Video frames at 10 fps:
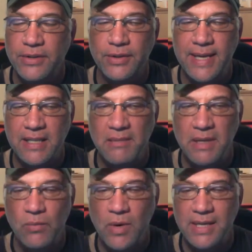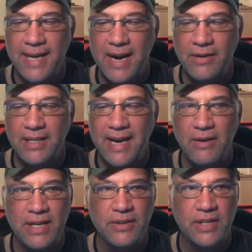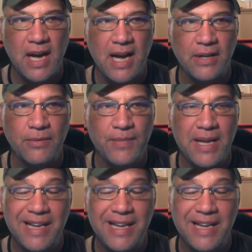So that's going to be one down, and now here's Kyle.